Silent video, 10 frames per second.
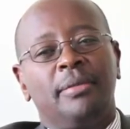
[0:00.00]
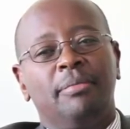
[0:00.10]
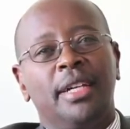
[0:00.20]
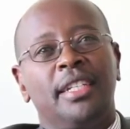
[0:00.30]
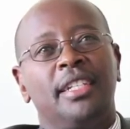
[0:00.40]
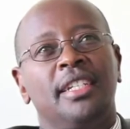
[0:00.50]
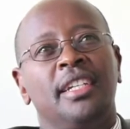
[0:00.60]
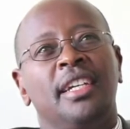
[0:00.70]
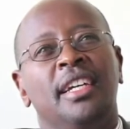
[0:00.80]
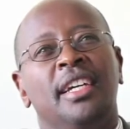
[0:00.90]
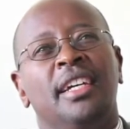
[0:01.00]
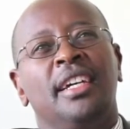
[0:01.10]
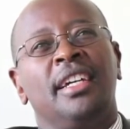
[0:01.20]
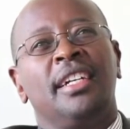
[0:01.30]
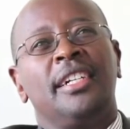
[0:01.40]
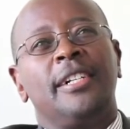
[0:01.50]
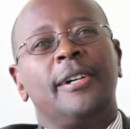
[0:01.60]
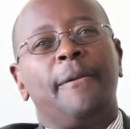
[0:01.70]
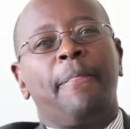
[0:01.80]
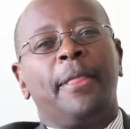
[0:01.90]
But
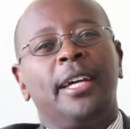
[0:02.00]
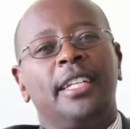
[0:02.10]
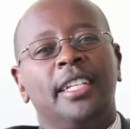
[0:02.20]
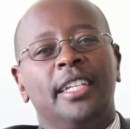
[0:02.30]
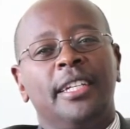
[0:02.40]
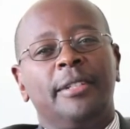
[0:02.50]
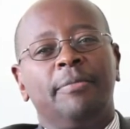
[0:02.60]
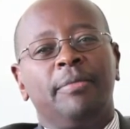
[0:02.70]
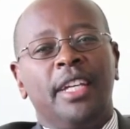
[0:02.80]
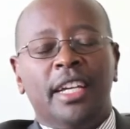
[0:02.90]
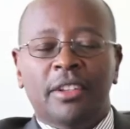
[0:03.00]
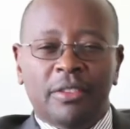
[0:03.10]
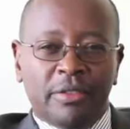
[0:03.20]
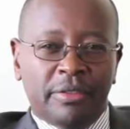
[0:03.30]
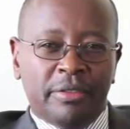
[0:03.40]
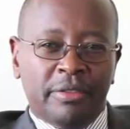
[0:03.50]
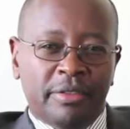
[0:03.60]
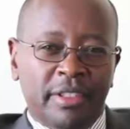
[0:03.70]
at the end of